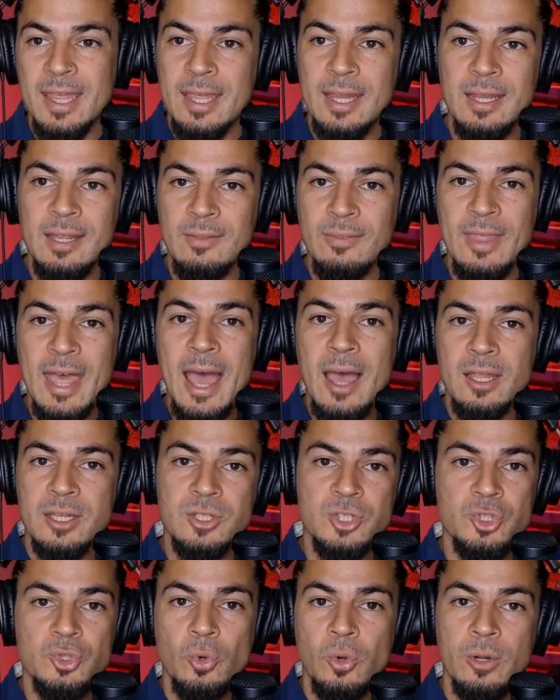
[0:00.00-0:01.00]
And in that
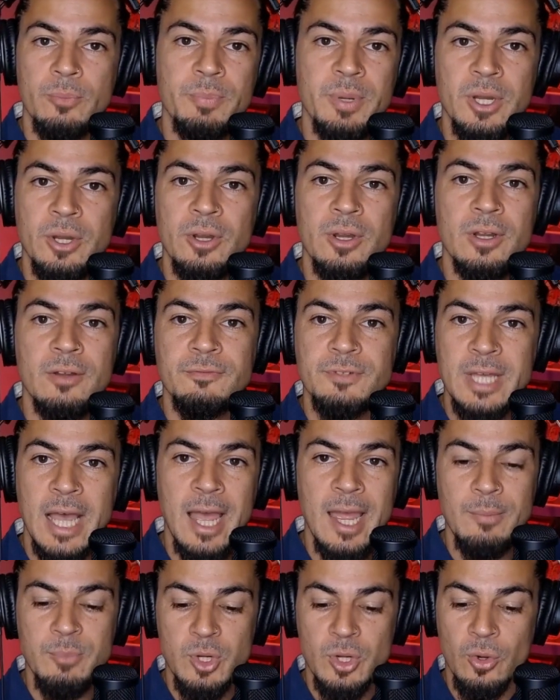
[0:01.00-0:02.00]
short period of
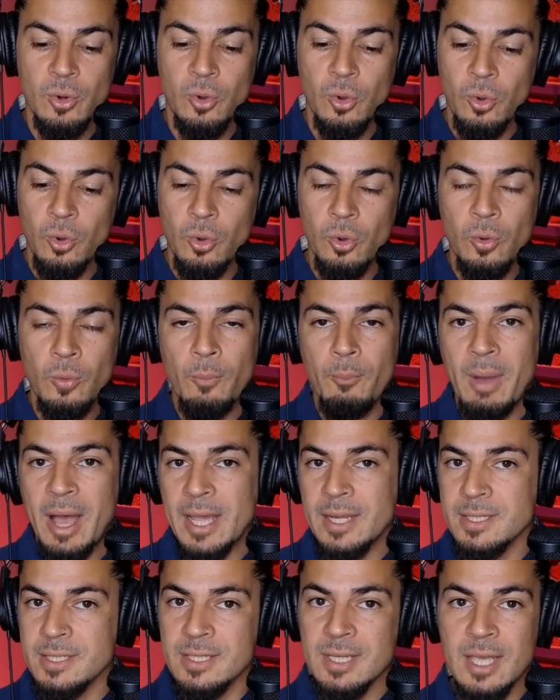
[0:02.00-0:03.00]
time, your whole
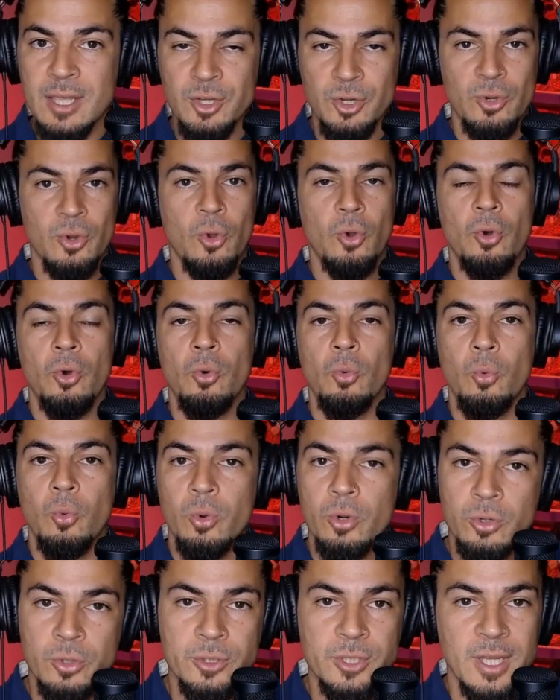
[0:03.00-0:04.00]
mindset, your whole
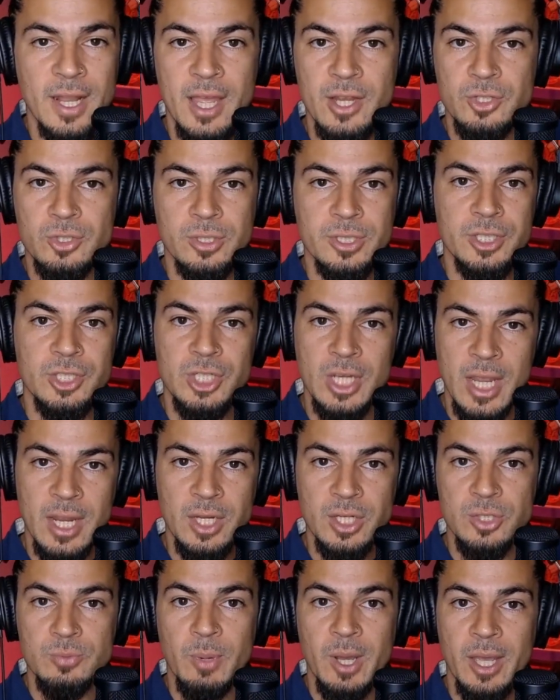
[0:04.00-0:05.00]
world can actually
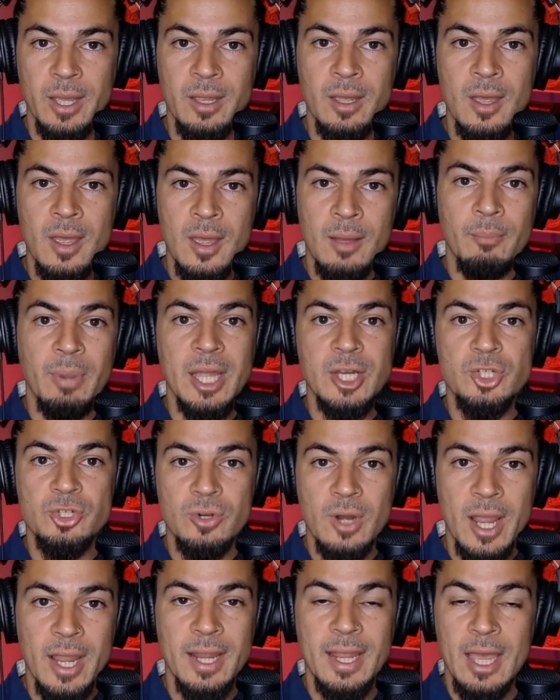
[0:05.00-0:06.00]
change by
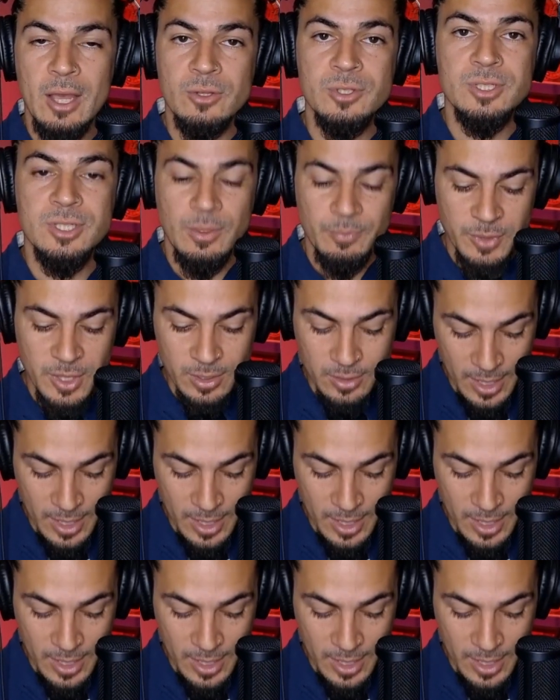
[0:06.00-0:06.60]
trying out something